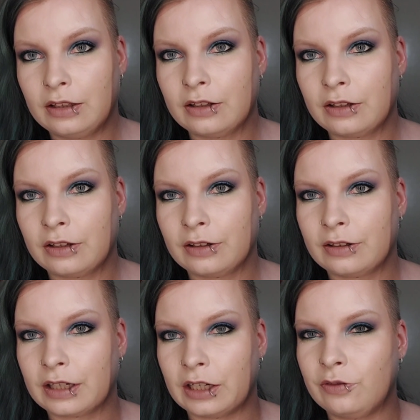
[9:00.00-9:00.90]
The
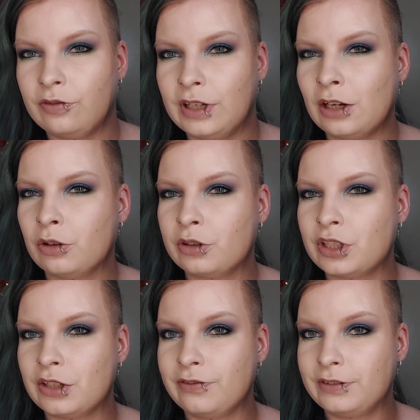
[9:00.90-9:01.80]
kind of yellow
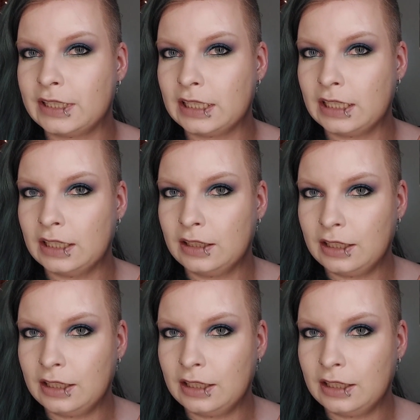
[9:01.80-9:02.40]
shifty